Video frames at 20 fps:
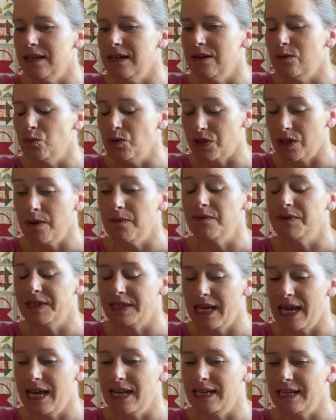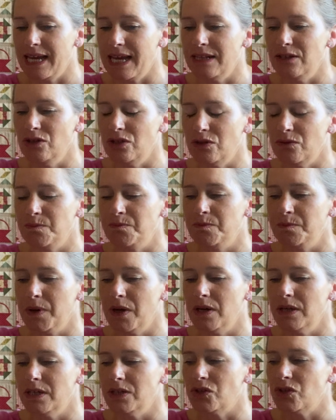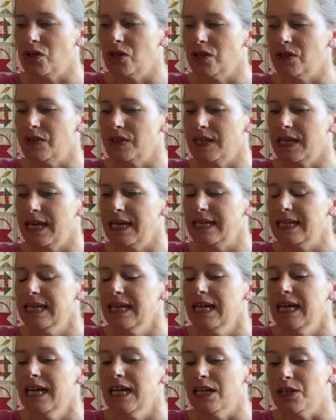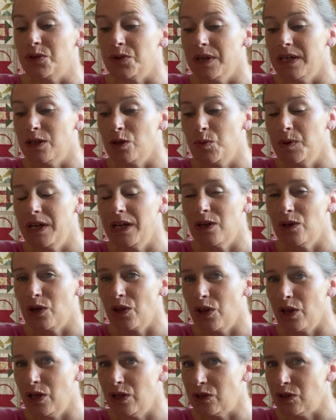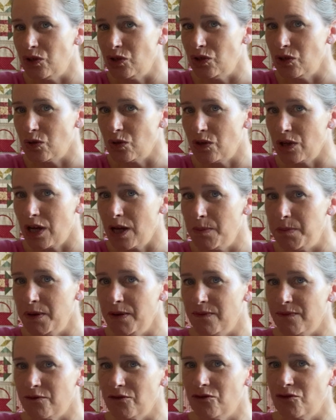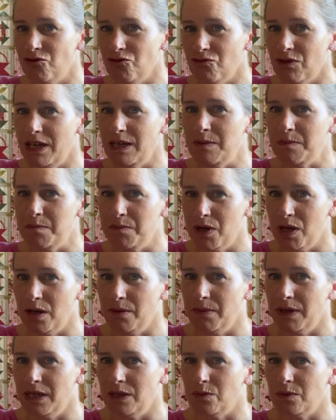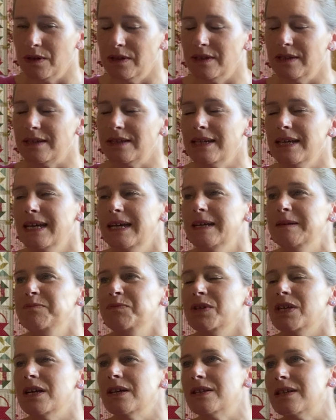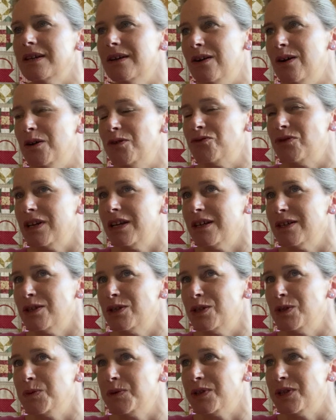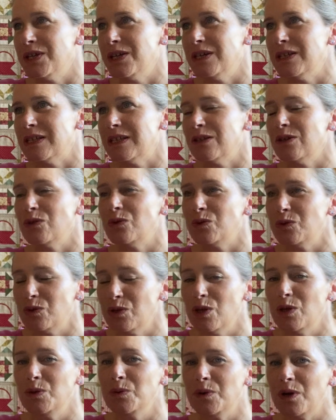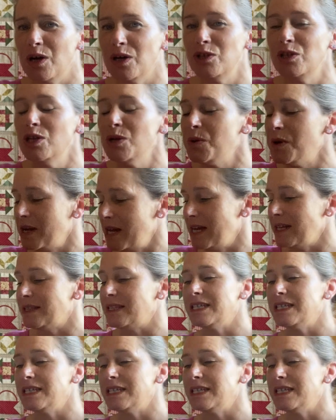was up for sale again. You could buy her charts again. And so I had a quick look at those, and she's got a couple of great mermaid ones. I said, oh, I'd really like to do one of those. And I thought, no, I knew I had